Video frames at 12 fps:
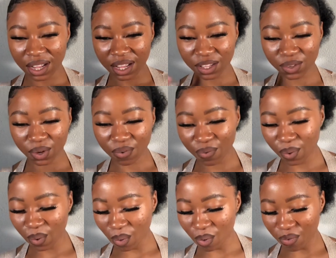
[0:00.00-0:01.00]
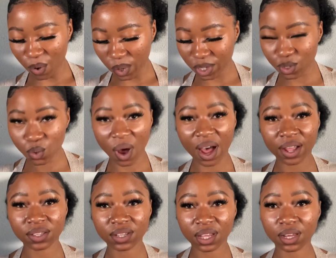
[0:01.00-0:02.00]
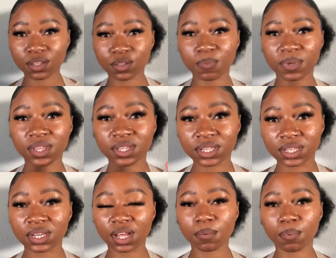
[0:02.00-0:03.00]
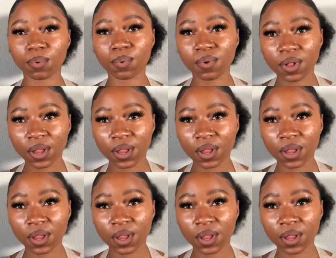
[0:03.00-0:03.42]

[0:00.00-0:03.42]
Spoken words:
It's gonna fall off. I worked so hard to get it to be this stable.